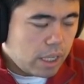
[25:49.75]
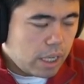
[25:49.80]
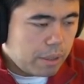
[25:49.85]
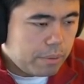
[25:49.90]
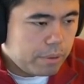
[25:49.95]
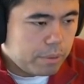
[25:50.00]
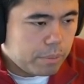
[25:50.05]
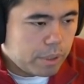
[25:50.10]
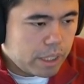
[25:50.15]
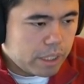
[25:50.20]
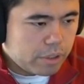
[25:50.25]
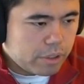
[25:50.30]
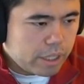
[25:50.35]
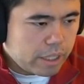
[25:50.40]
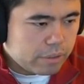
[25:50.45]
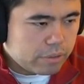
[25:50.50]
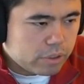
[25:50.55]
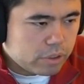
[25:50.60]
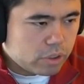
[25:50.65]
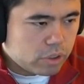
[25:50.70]
I mean,
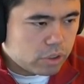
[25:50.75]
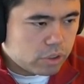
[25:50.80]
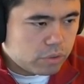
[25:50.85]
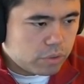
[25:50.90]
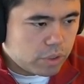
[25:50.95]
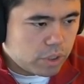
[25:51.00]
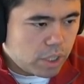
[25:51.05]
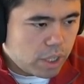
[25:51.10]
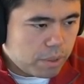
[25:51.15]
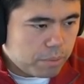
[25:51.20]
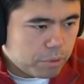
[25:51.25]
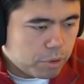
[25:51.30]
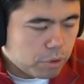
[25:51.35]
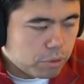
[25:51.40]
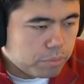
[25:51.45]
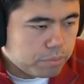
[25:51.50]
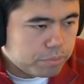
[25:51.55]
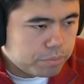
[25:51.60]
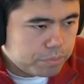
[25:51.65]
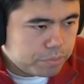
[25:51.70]
Minecraft is just
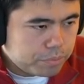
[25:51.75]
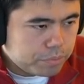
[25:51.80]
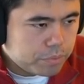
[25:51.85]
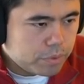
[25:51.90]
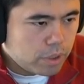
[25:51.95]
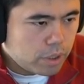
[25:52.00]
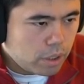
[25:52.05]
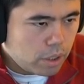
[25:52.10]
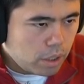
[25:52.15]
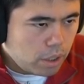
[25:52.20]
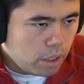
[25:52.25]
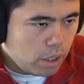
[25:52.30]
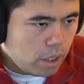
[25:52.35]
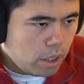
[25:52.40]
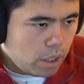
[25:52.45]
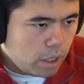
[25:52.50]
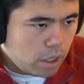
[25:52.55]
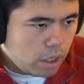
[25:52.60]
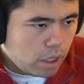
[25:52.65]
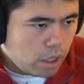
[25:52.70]
phenomenal.
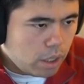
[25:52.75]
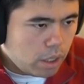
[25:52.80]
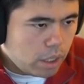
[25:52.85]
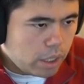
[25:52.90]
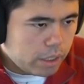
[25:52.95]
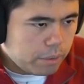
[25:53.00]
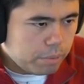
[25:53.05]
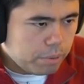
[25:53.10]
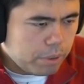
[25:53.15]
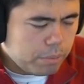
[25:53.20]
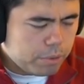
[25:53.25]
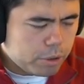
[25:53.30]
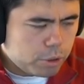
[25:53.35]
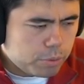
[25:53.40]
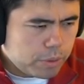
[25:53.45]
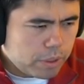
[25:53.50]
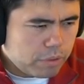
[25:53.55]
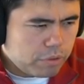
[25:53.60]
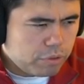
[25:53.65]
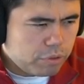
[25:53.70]
Uh, I can play
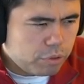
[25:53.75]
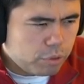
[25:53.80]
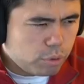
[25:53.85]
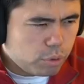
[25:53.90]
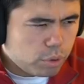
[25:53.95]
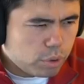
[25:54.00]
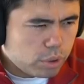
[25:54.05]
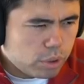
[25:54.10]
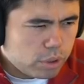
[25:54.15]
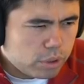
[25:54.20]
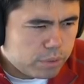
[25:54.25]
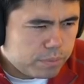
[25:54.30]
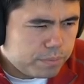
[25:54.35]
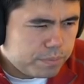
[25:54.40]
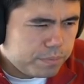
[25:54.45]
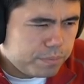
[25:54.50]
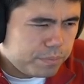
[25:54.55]
bishop f4.